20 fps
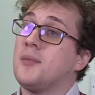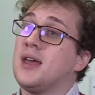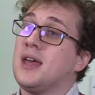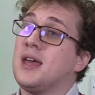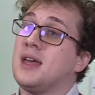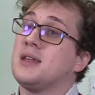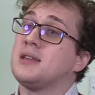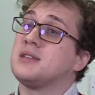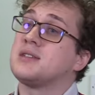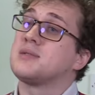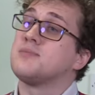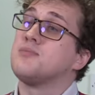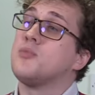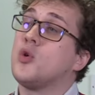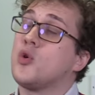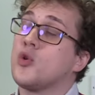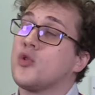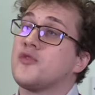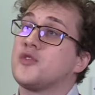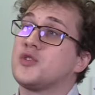It's
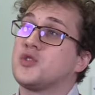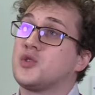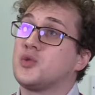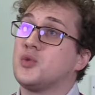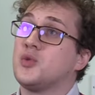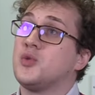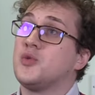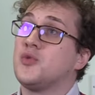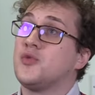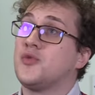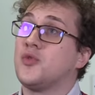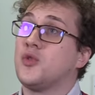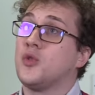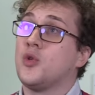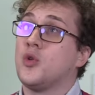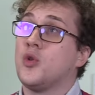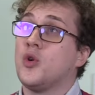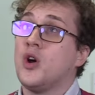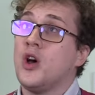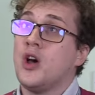more of a tool
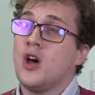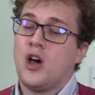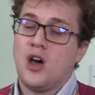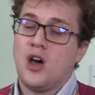for